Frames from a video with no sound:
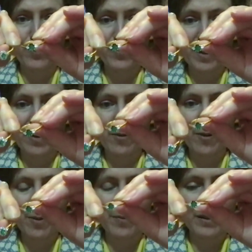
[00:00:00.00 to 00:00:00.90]

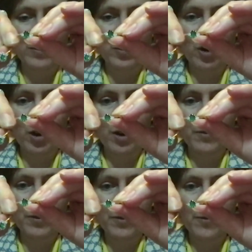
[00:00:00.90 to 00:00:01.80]
They're
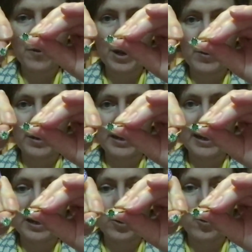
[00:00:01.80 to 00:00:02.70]
starved,
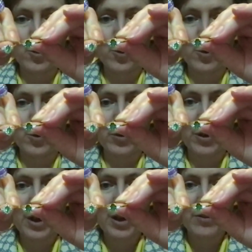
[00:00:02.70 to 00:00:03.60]
frequently ignored,
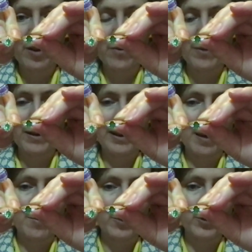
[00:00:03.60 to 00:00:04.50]
don't really
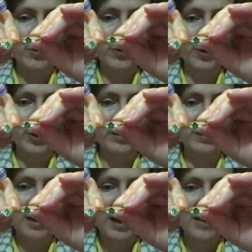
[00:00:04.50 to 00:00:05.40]
get much fuss.